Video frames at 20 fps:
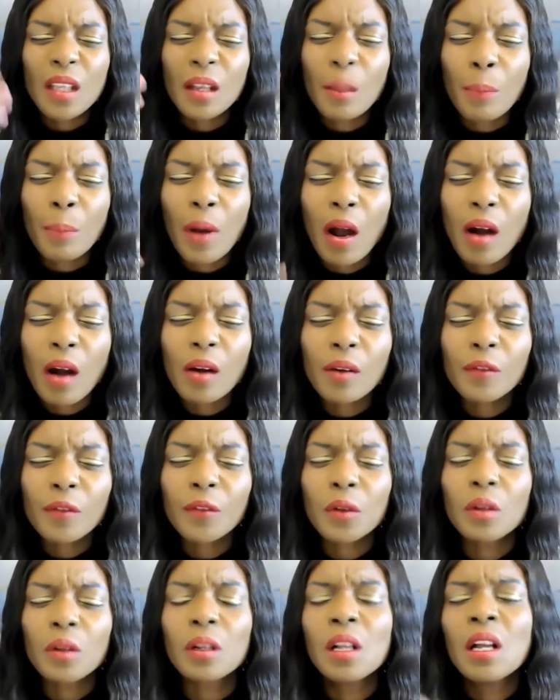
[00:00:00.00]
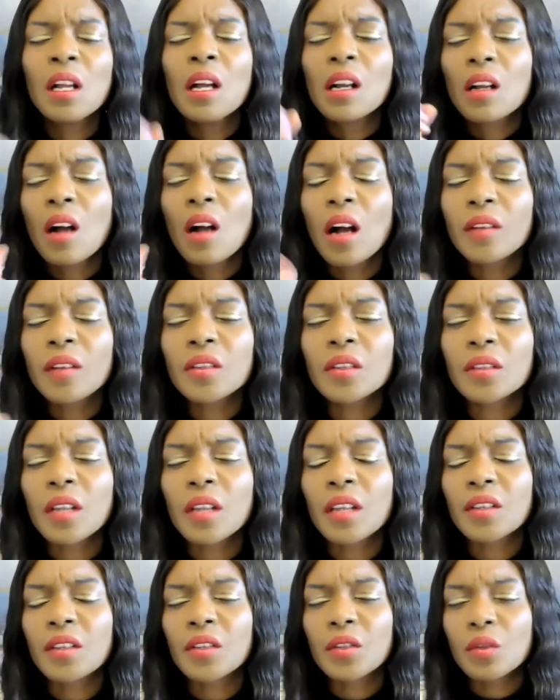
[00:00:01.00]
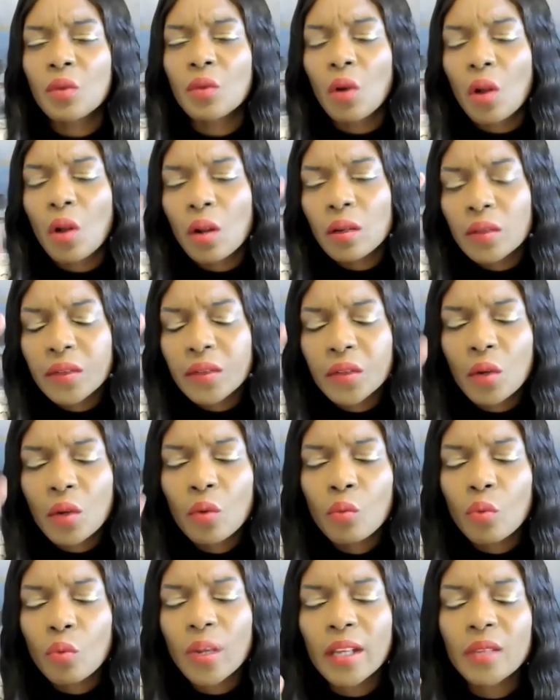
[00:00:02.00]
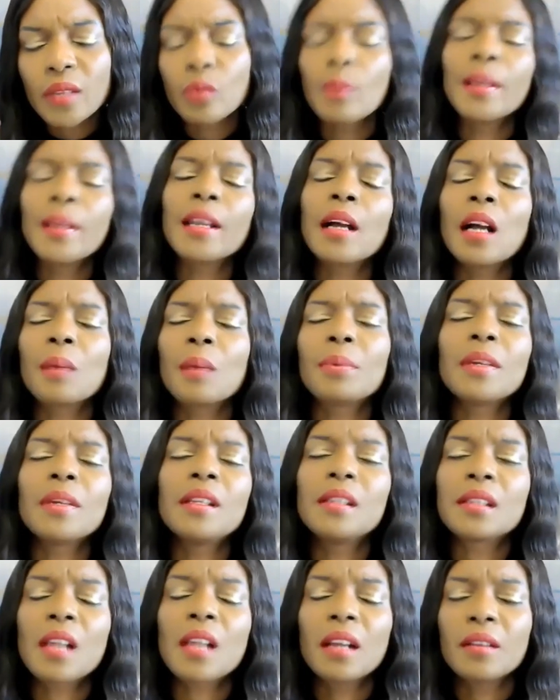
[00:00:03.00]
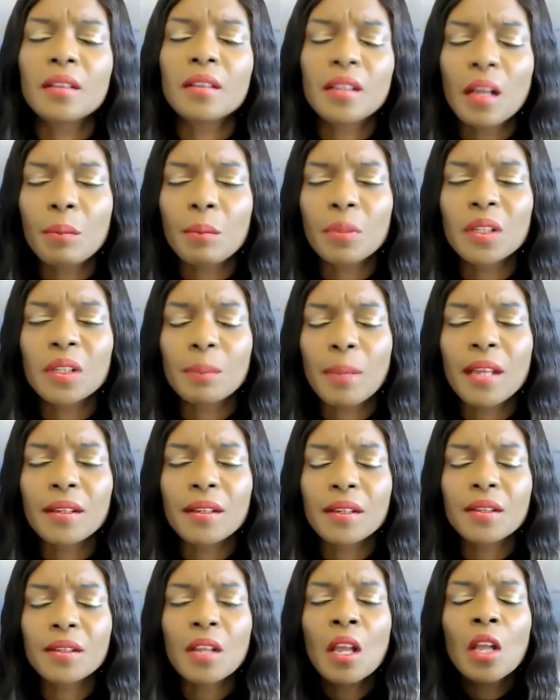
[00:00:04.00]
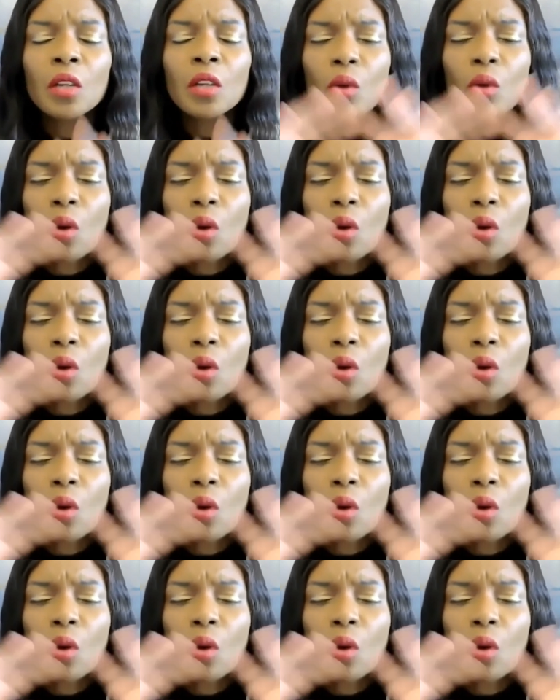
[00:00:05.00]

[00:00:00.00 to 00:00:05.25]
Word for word: the powerful consciousness to also raise women up inside the temple spaces,